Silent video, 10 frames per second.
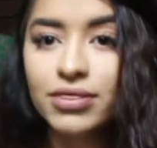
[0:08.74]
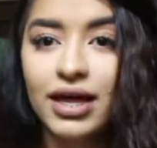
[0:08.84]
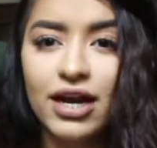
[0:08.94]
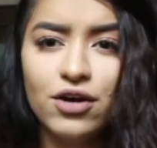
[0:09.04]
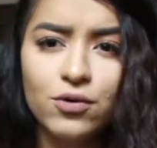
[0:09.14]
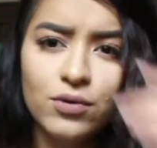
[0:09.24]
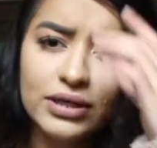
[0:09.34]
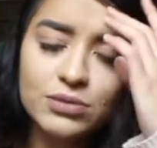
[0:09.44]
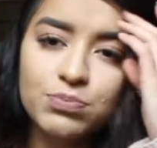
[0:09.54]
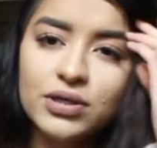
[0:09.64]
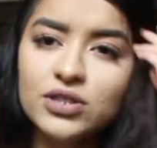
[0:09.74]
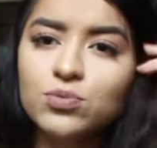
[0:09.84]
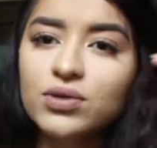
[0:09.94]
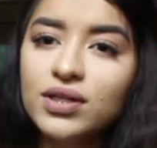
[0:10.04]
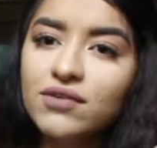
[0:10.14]
that I know is,
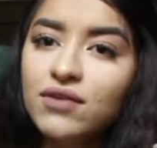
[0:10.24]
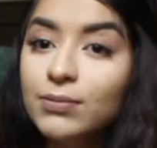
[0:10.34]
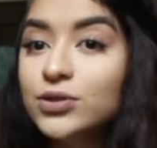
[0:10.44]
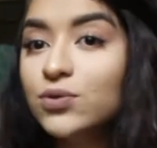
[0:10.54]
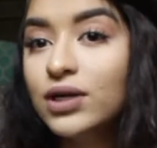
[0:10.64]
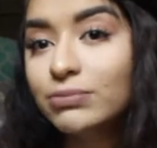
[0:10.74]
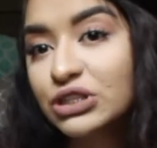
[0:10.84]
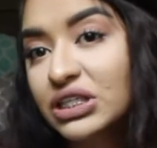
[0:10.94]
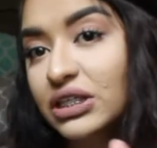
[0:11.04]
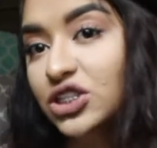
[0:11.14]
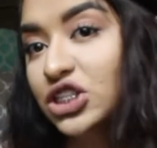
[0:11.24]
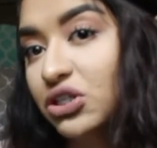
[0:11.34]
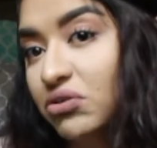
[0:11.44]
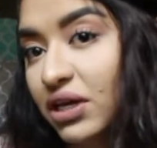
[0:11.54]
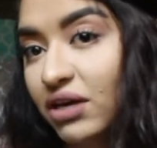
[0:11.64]
is really famous right now. I'm just gonna
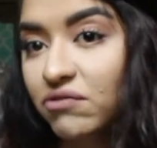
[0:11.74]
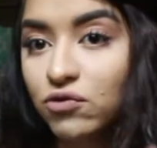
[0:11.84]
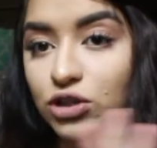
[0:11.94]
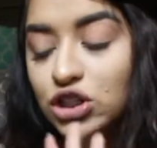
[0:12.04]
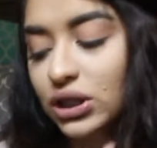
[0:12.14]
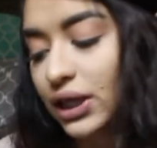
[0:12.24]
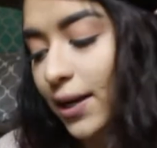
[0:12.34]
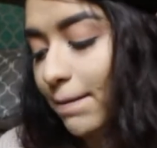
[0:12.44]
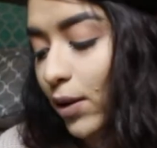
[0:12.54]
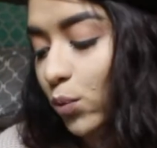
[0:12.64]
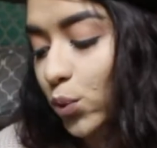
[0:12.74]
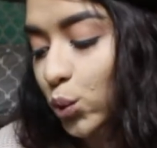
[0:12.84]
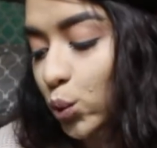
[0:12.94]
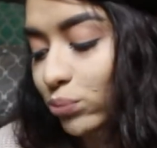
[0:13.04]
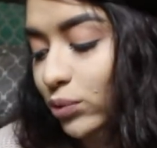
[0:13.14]
chill, like if we're chilling in my
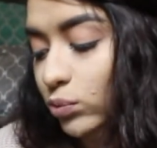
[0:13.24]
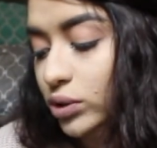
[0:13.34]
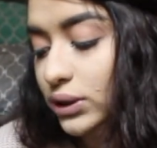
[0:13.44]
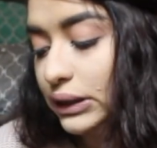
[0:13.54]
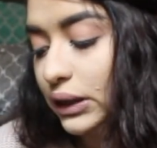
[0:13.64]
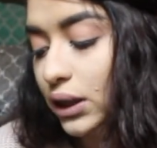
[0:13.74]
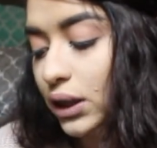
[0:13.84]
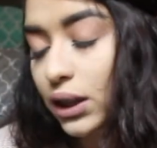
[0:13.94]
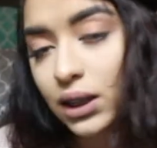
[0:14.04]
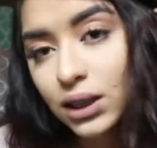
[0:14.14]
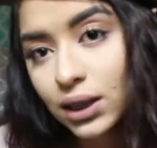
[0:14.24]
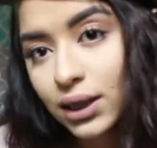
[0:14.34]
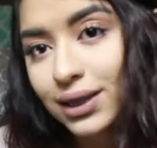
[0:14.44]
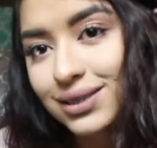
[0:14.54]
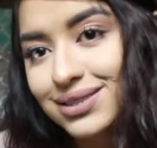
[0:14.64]
room, I'm just gonna
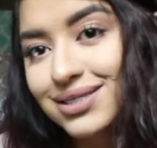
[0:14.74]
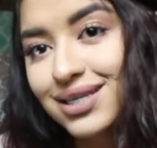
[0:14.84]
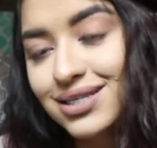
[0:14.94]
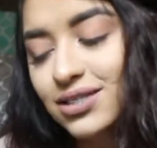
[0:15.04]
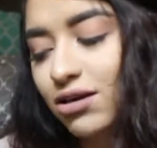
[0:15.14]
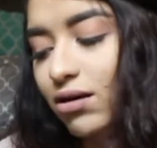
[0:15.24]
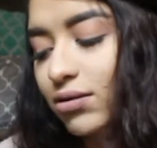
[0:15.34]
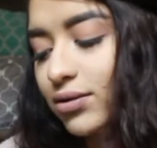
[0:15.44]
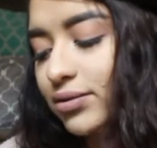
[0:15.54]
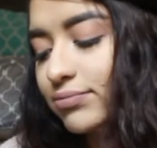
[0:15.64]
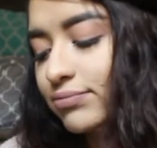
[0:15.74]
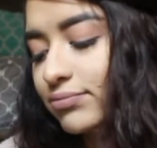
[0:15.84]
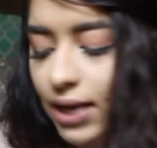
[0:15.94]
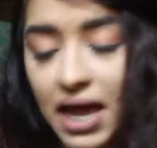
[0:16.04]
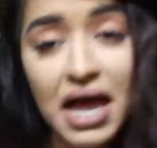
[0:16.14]
listen to this song.
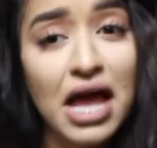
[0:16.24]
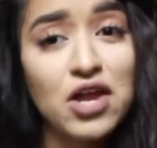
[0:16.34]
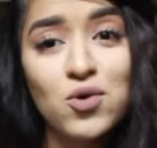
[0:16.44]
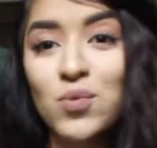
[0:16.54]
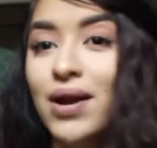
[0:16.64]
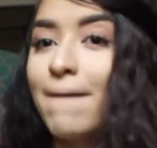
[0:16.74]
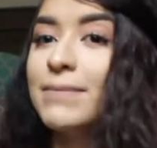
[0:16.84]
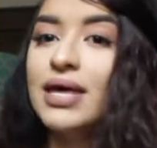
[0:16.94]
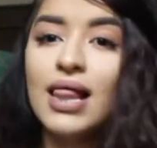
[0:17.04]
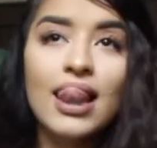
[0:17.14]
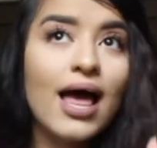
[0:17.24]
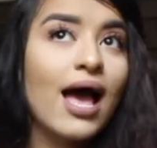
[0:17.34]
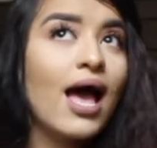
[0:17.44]
I don't wanna be alive.